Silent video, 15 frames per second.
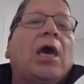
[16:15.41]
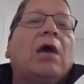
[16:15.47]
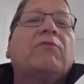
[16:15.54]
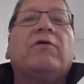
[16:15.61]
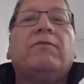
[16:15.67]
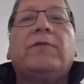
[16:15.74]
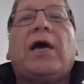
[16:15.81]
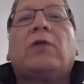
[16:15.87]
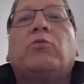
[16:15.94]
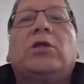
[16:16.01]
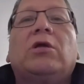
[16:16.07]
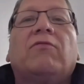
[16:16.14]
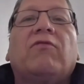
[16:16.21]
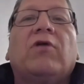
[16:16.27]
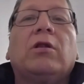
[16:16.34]
And from that, we
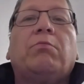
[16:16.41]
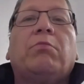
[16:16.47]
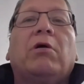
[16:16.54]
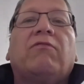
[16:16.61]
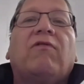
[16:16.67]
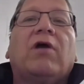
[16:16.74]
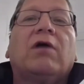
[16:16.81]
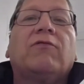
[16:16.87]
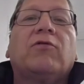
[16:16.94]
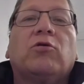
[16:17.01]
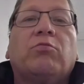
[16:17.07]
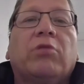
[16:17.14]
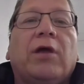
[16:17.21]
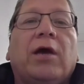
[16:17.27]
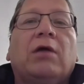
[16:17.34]
developed a
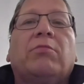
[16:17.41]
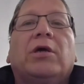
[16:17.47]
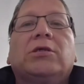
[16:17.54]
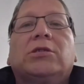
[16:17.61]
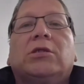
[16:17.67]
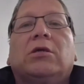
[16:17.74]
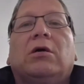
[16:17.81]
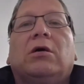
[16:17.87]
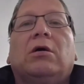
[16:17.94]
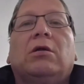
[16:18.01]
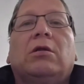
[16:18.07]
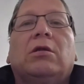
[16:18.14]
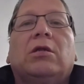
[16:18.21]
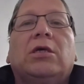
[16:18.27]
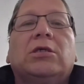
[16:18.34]
5-year plan based
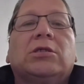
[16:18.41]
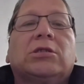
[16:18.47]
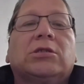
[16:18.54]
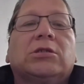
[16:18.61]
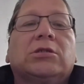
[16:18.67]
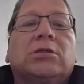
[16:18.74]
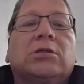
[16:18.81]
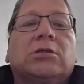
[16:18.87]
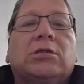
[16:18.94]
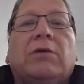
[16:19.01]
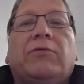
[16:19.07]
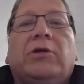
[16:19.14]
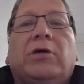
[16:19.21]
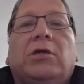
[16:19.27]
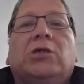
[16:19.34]
on these
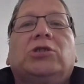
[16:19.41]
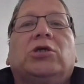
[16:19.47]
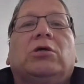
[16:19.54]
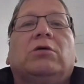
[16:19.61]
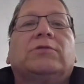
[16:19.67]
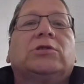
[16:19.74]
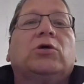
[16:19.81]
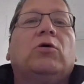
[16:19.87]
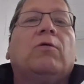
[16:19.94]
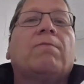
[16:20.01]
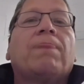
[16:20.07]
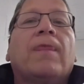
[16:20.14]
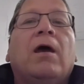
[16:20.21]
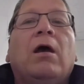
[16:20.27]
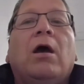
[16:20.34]
7 initiatives. So,
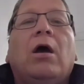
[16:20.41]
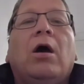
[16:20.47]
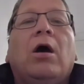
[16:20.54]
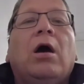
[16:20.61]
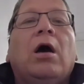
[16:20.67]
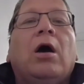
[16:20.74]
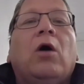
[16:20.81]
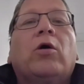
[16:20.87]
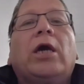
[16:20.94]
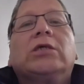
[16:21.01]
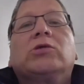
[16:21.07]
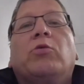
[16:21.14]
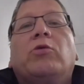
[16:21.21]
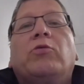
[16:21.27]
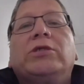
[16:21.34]
okay,
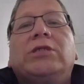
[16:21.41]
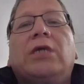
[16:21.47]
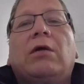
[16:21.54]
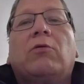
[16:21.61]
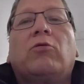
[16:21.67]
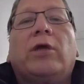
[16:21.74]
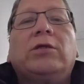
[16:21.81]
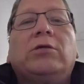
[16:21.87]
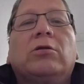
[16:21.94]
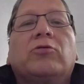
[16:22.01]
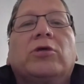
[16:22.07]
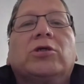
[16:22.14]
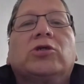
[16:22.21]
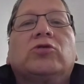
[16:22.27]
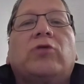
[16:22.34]
so when we set our rental
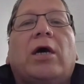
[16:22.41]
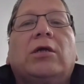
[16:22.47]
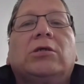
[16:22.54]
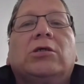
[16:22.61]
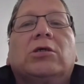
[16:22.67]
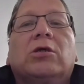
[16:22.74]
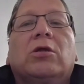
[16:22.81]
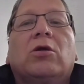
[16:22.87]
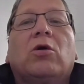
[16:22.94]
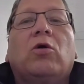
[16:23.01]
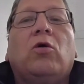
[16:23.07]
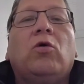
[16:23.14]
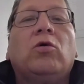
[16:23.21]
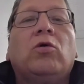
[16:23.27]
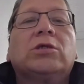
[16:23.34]
arrears strategy, the
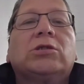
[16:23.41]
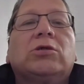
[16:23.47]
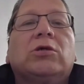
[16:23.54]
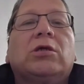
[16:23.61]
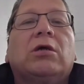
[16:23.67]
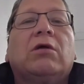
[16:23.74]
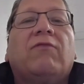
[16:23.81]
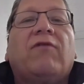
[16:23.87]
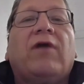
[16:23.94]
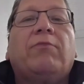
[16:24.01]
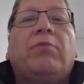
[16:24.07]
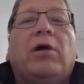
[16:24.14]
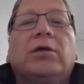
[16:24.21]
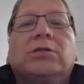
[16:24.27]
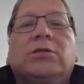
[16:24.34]
goal is to identify
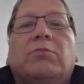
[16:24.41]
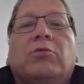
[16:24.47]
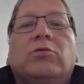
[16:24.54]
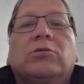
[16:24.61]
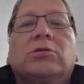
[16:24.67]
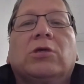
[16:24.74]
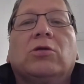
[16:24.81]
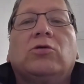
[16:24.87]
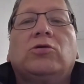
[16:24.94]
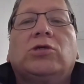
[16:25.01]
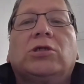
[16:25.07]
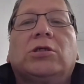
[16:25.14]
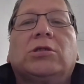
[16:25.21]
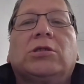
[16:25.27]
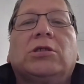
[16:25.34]
possible
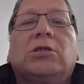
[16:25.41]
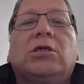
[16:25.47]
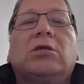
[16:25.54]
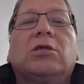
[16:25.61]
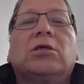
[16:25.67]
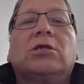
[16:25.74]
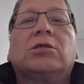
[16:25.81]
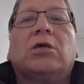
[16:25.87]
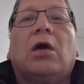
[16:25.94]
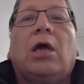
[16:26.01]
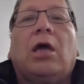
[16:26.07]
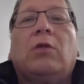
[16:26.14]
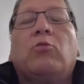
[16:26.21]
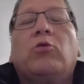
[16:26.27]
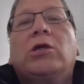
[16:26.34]
solutions and deal with this.
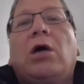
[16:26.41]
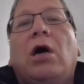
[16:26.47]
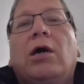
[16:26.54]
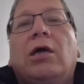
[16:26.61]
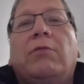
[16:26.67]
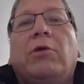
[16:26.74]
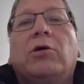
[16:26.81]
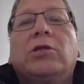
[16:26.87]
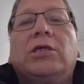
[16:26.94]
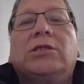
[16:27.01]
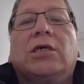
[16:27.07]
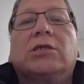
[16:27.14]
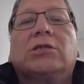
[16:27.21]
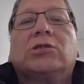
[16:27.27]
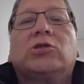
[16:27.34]
And we're talking about
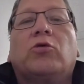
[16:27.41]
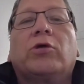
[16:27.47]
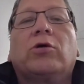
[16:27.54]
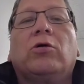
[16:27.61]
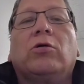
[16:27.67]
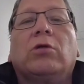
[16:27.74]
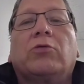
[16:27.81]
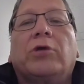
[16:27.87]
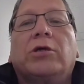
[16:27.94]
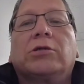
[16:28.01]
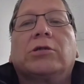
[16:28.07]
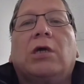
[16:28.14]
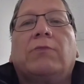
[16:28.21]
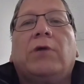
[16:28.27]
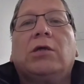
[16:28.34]
these historical
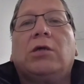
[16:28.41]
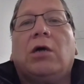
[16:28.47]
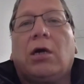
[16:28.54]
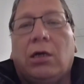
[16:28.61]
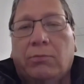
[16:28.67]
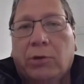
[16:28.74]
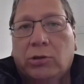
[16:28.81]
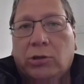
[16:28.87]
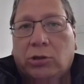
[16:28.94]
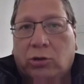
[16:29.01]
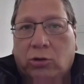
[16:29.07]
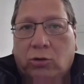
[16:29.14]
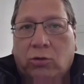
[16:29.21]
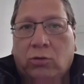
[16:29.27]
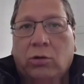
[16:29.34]
arrears. I'm not talking about your
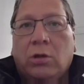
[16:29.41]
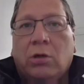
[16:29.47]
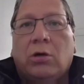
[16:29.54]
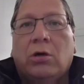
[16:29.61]
new